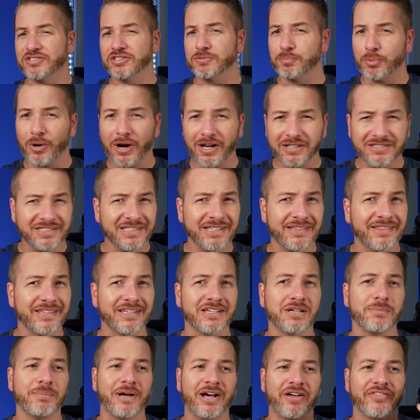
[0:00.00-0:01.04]
the surprising
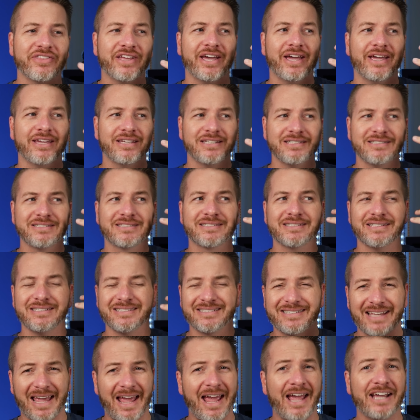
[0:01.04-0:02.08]
thing about that is
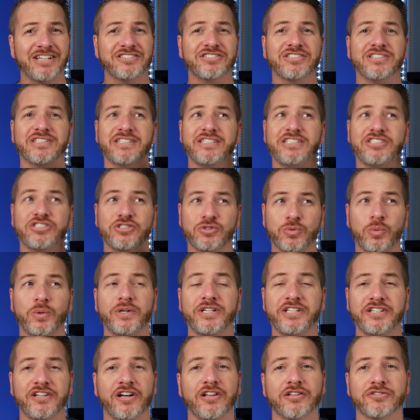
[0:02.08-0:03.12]
it's actually
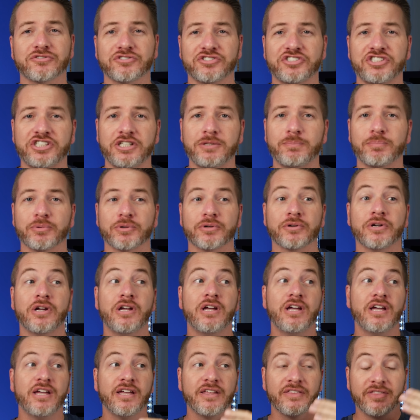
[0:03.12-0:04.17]
$20 cheaper
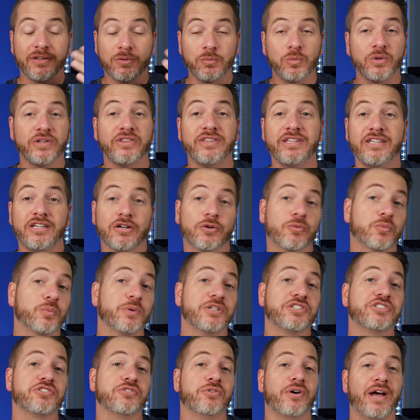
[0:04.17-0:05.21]
than when the
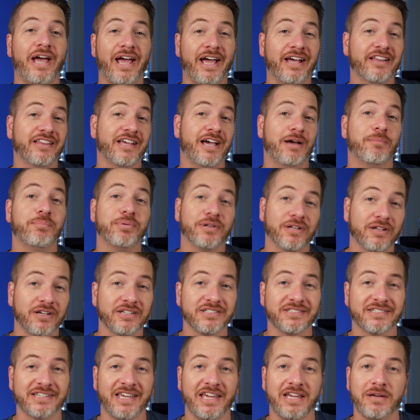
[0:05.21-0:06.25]
original Ally
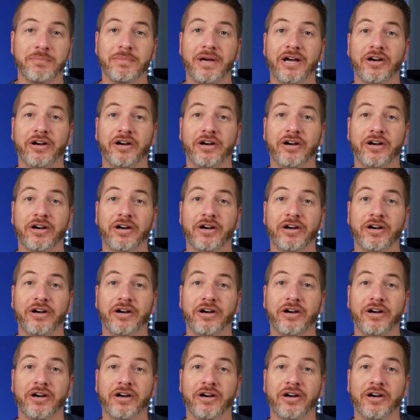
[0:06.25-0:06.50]
Plus came